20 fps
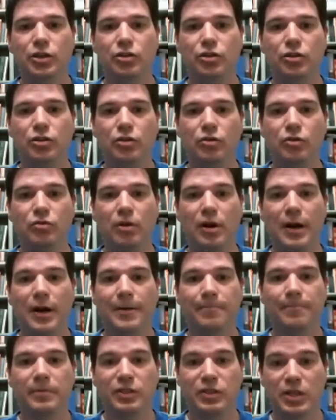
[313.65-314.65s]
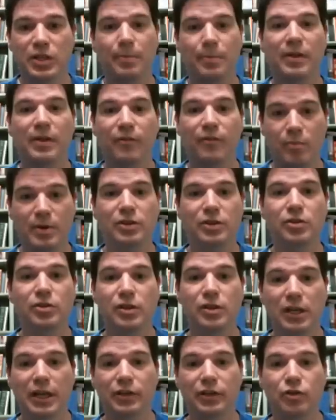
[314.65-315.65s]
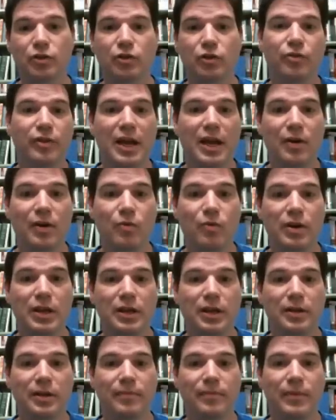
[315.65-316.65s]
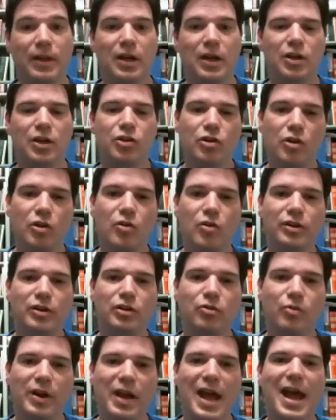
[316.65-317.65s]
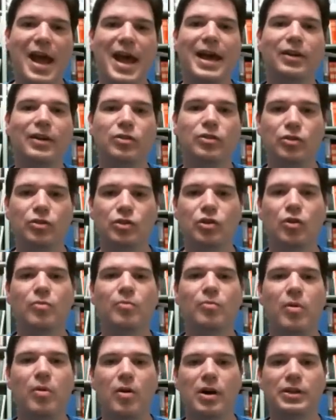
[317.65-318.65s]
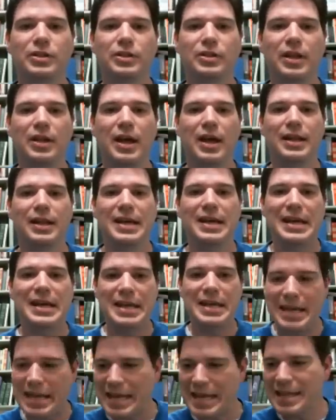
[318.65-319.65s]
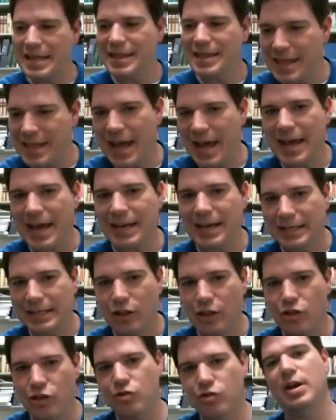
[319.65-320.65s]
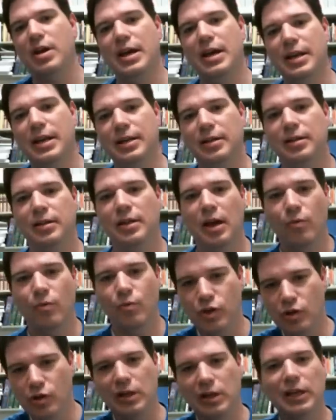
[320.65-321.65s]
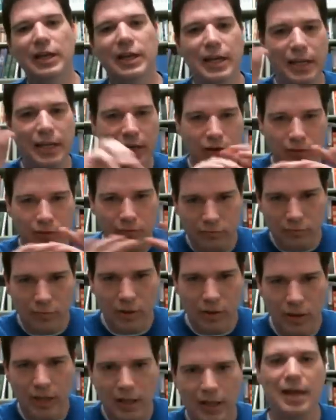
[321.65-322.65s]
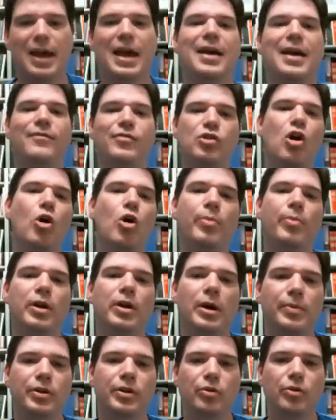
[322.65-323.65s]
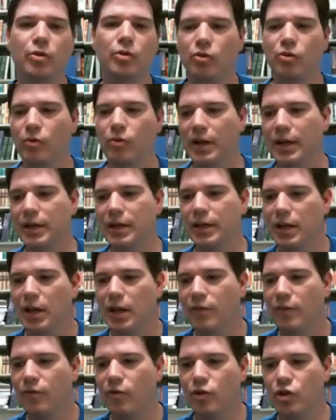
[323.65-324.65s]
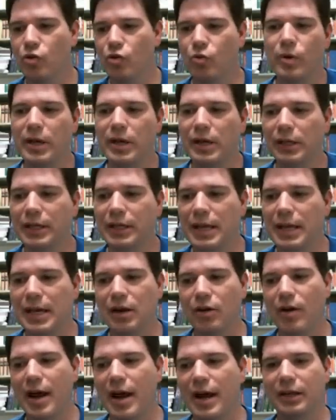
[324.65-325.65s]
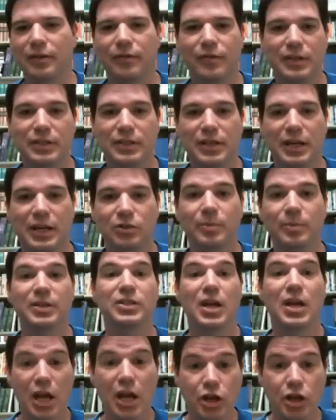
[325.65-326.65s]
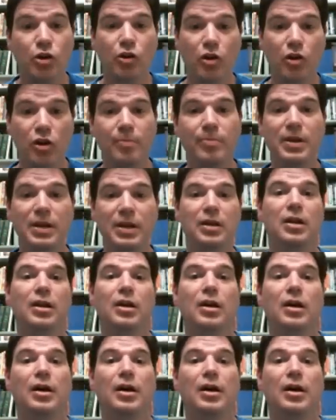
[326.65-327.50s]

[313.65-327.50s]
to something from each of the lectures for that week. You're going to react to certain parts of that in that thread. When you click it, it'll have you open up a new thread for your weekly interactive assessments. You're going to be